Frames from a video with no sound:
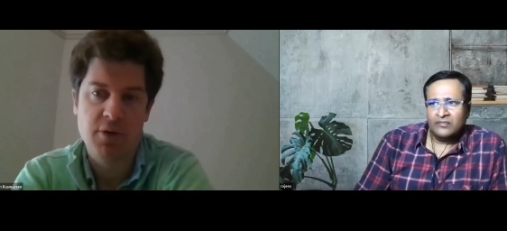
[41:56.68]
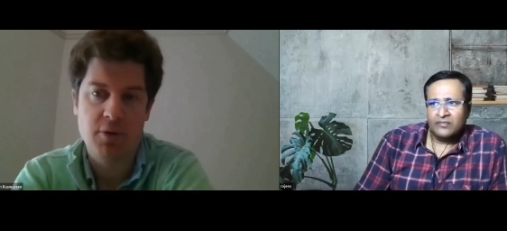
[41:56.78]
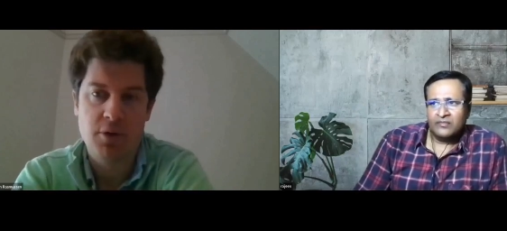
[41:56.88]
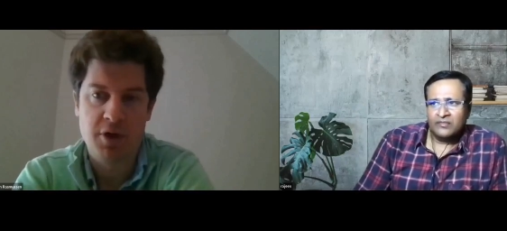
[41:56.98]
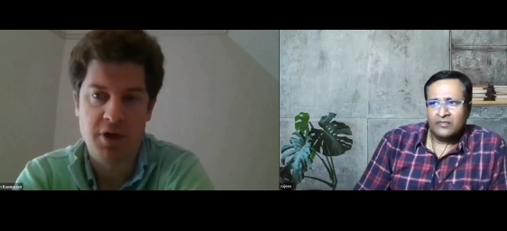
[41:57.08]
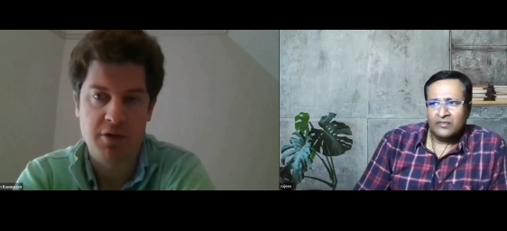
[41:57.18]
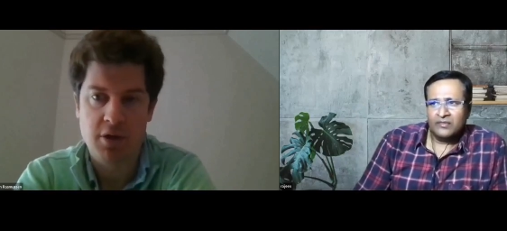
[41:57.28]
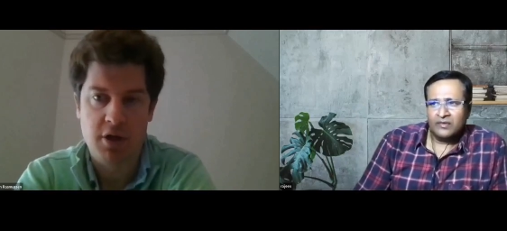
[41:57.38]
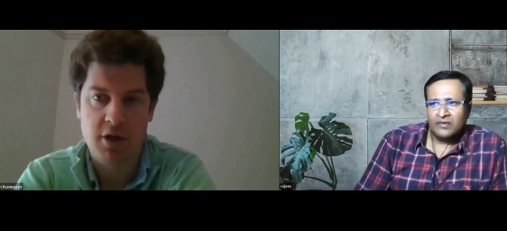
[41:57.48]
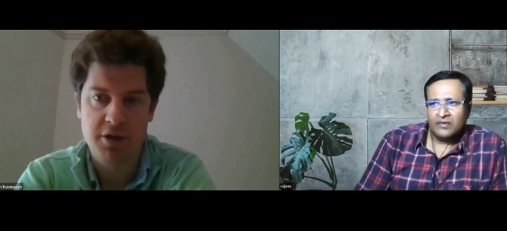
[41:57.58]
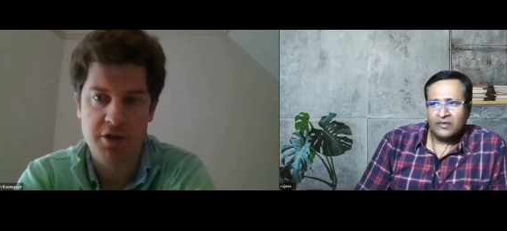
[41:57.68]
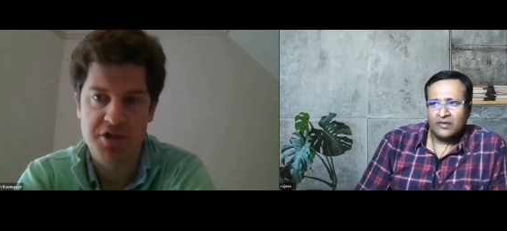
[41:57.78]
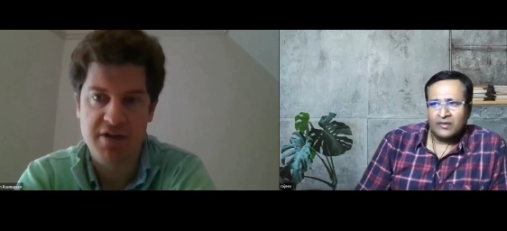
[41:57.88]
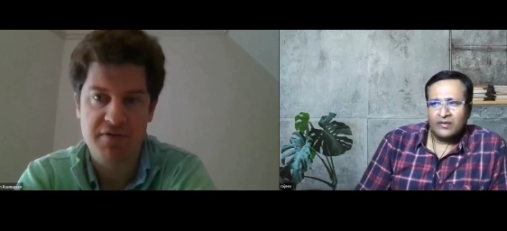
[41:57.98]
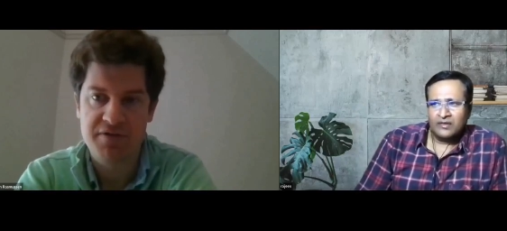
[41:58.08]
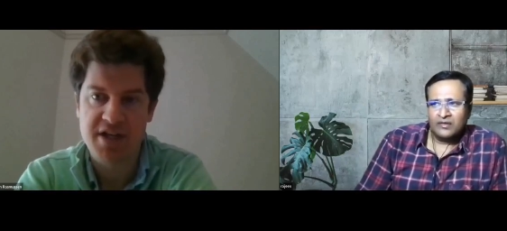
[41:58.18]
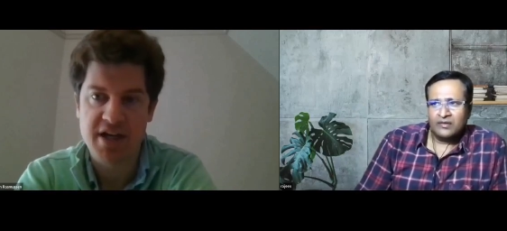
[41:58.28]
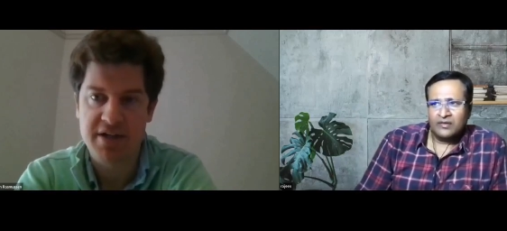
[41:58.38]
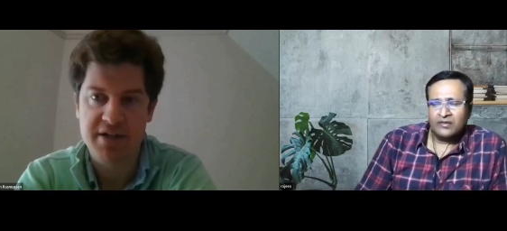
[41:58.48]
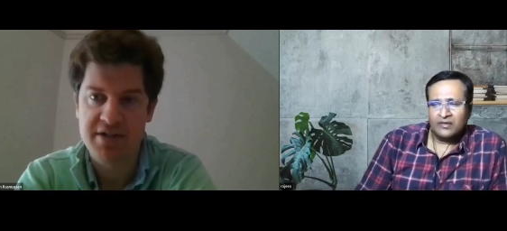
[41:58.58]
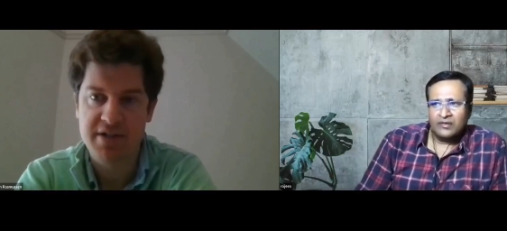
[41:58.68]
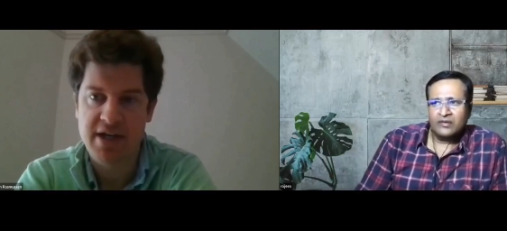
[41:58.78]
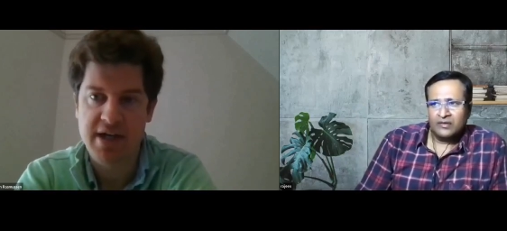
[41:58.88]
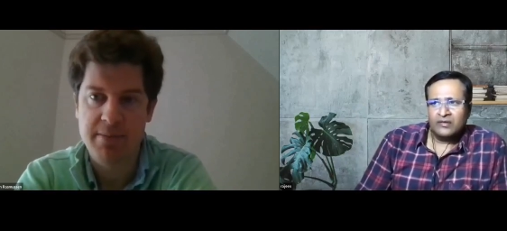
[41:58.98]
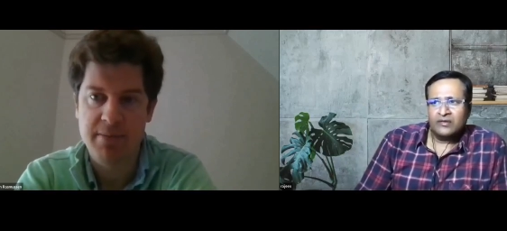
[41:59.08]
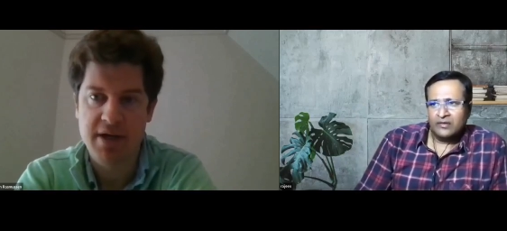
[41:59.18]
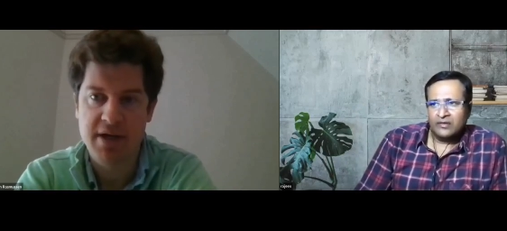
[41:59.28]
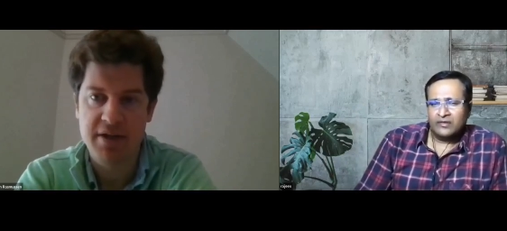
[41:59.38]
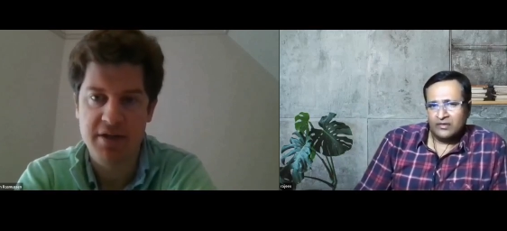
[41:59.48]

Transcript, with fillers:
Speaker 1: um, owning large safe stocks.